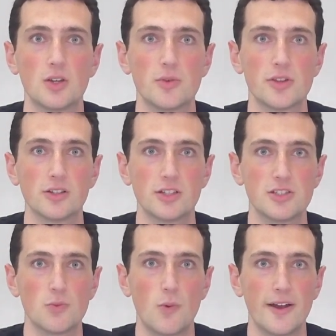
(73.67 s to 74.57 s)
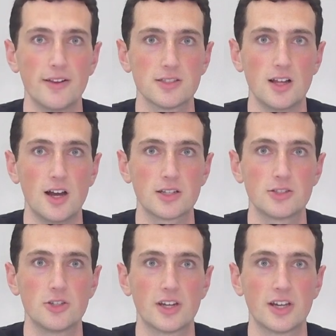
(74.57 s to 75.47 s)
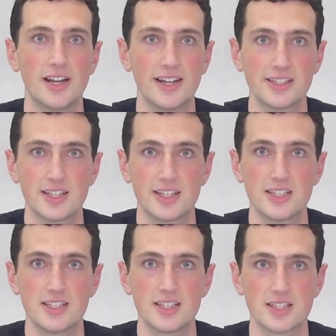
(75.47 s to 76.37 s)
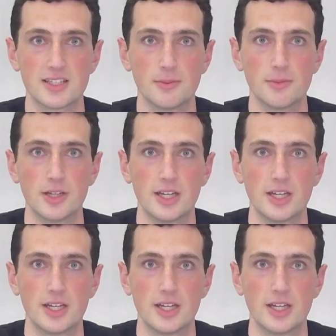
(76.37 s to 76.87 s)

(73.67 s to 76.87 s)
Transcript: With Allegion wireless locks, you can connect to the Kisi system,